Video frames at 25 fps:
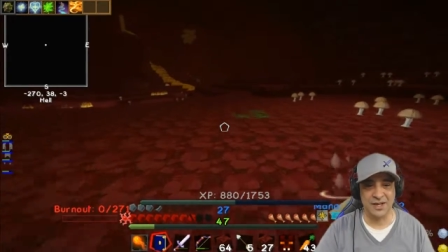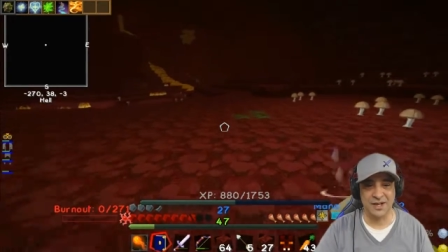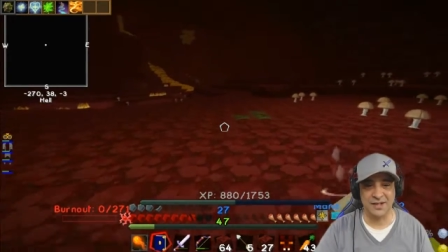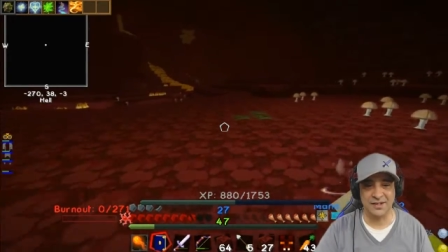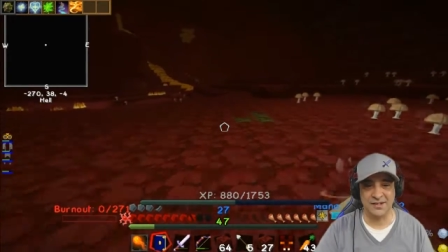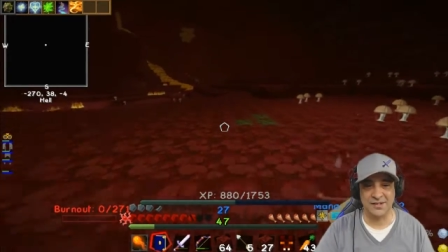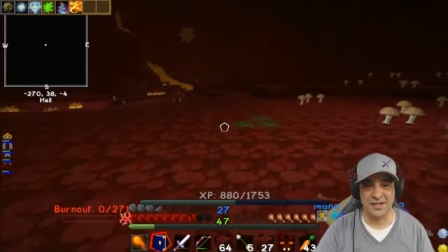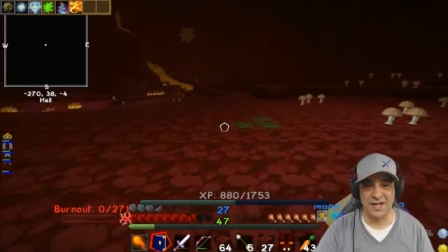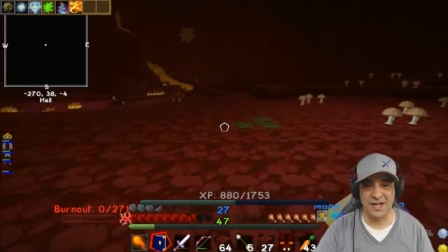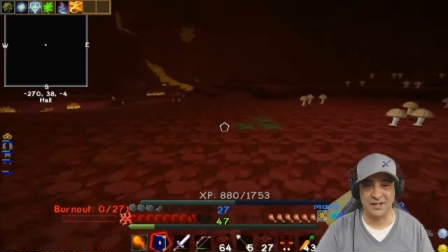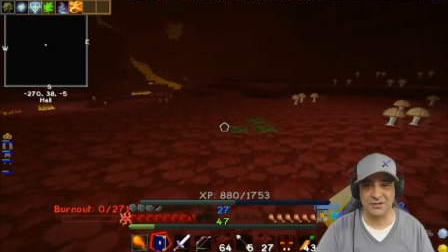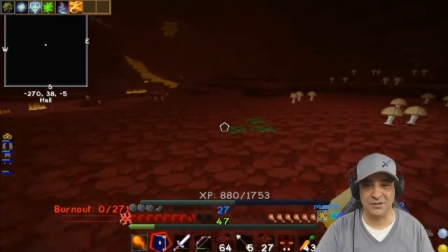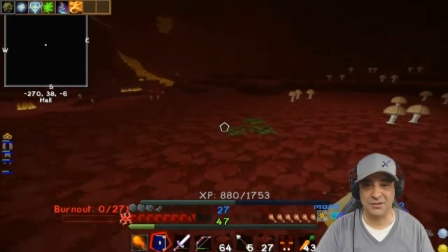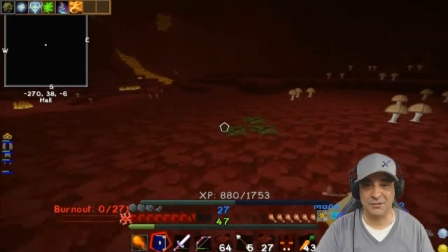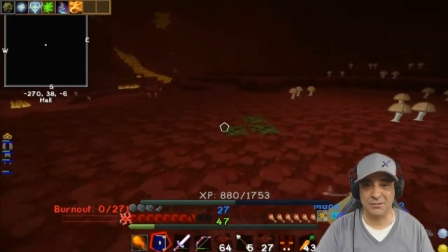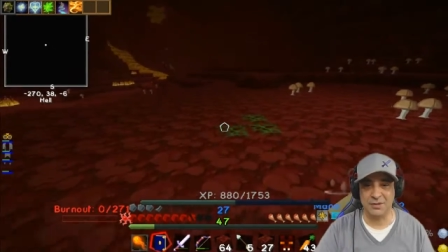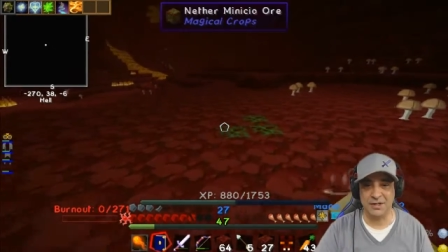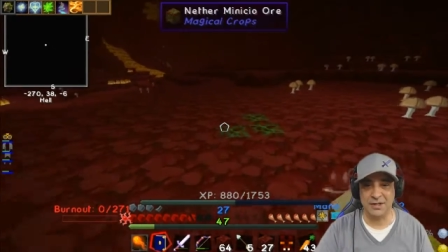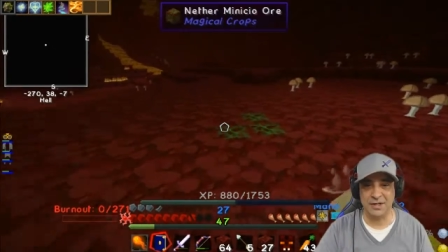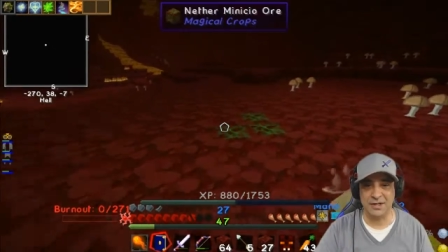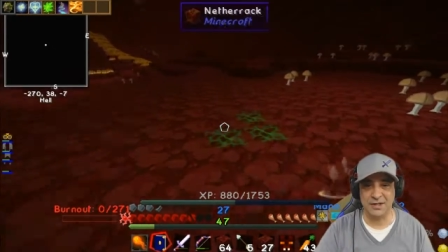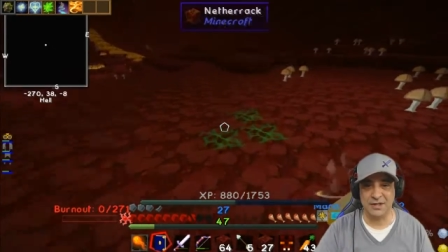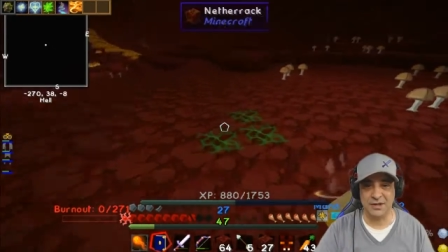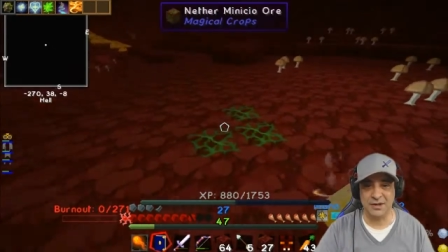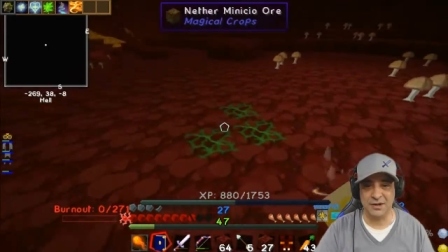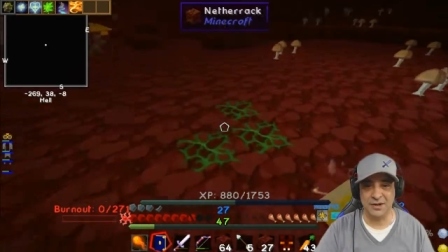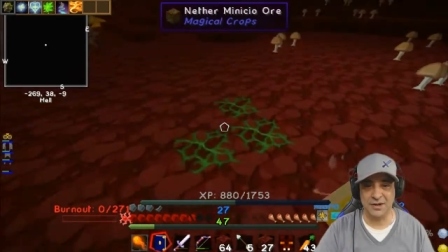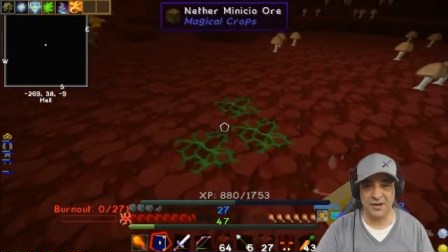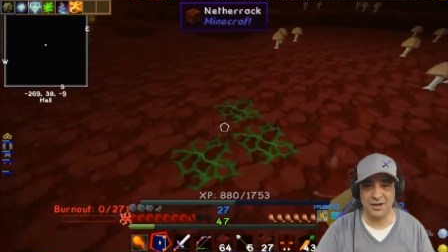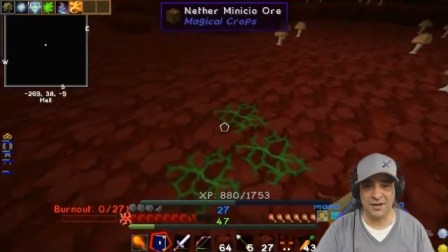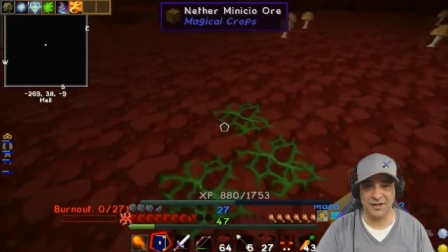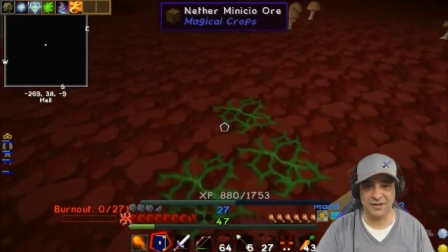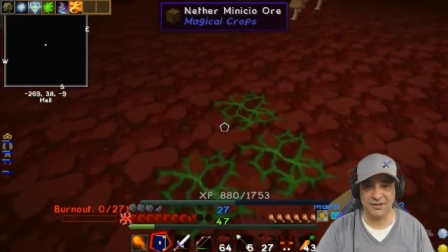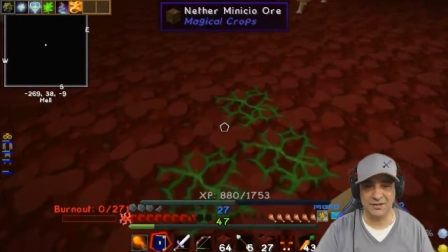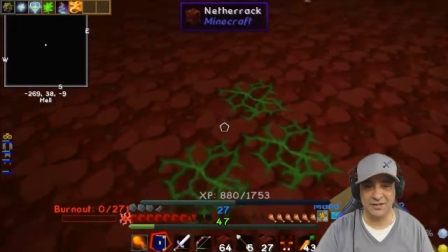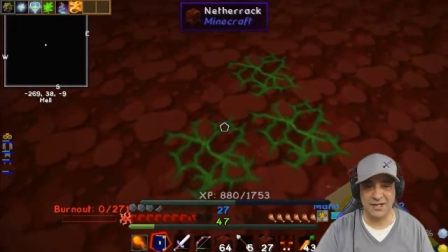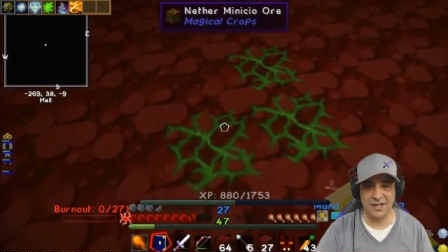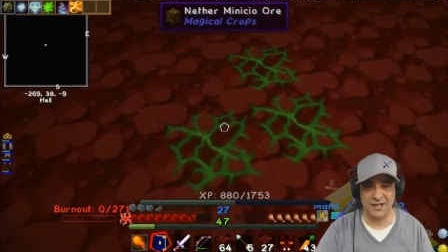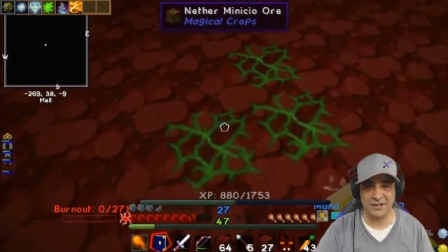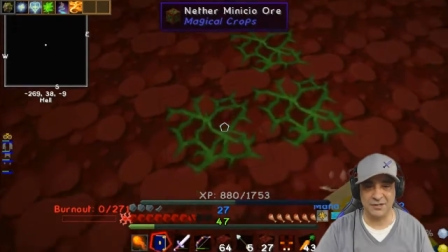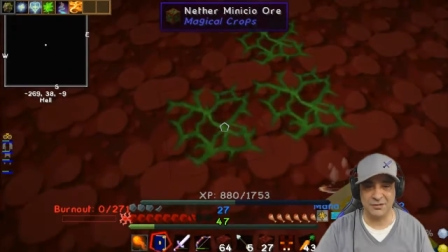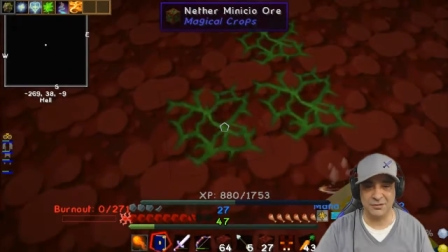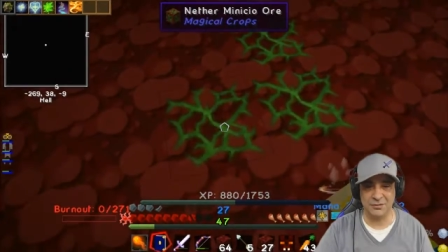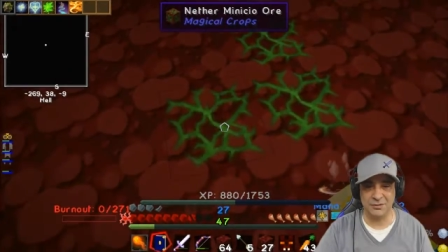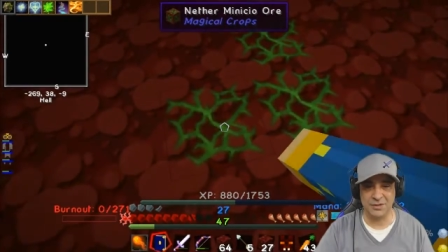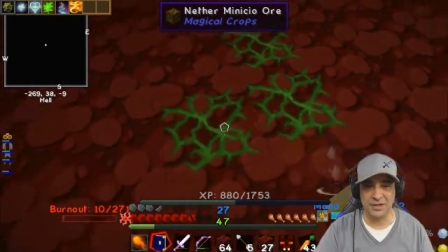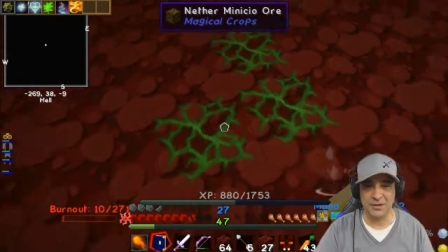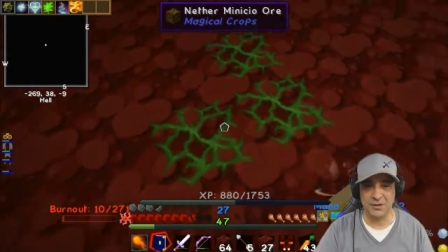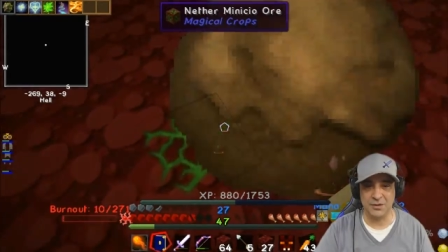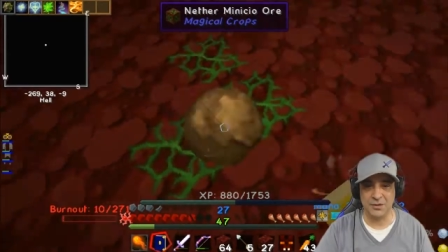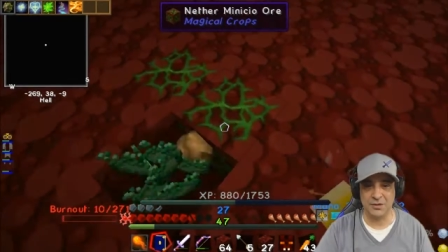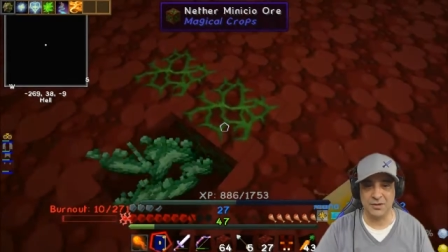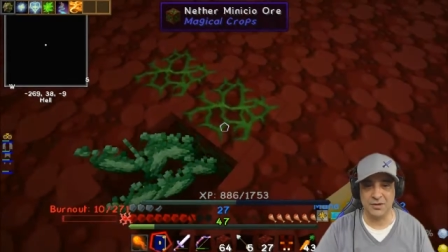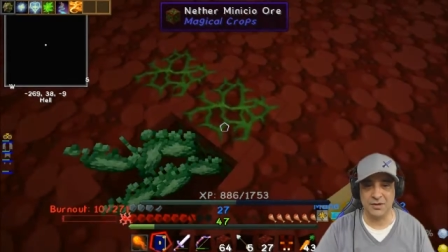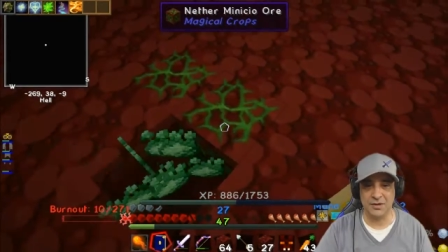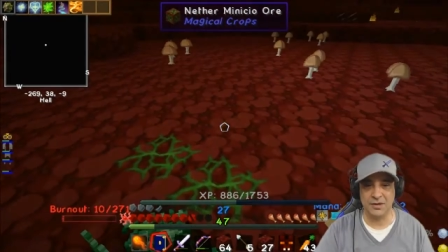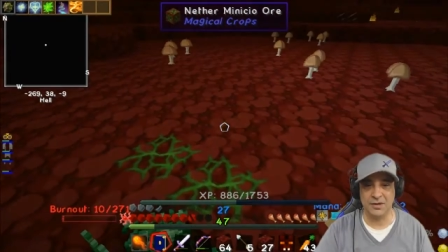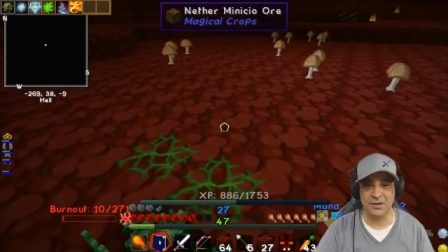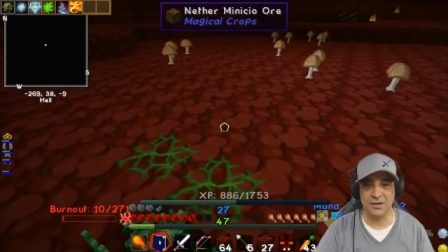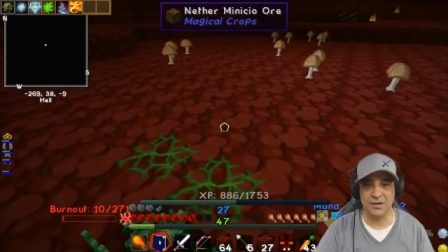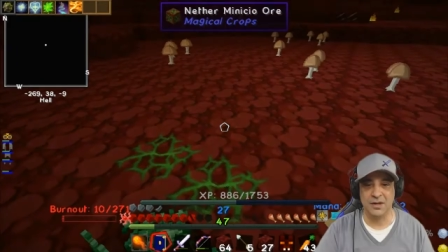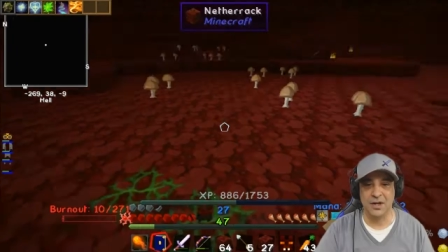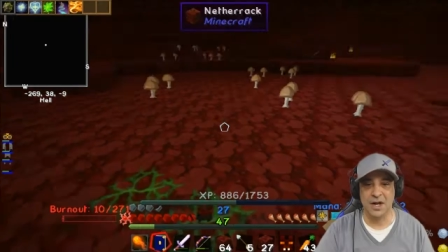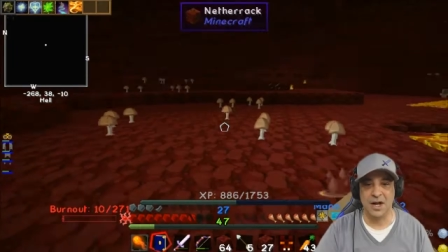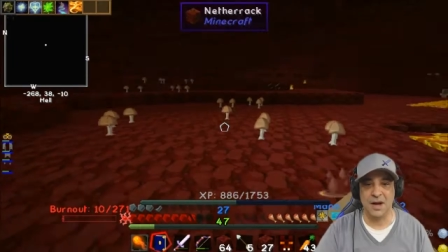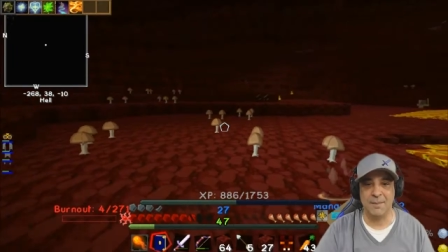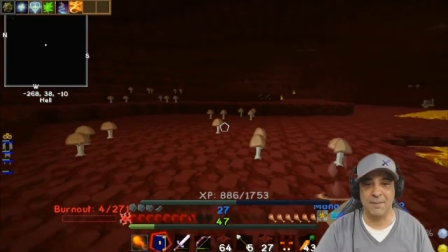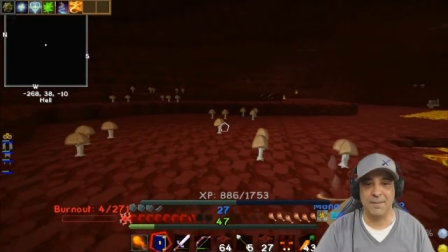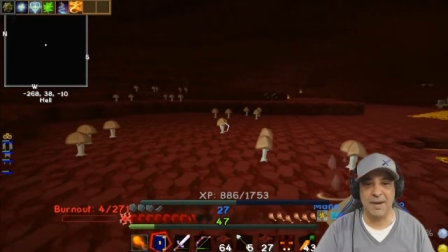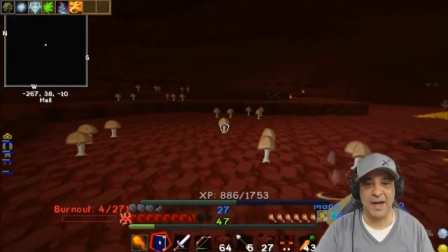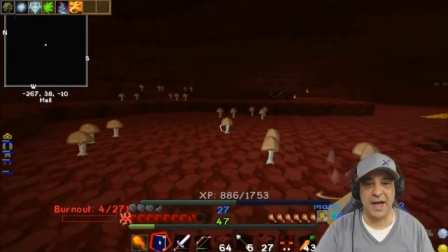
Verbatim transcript: It's not too many no. It's not too many ores.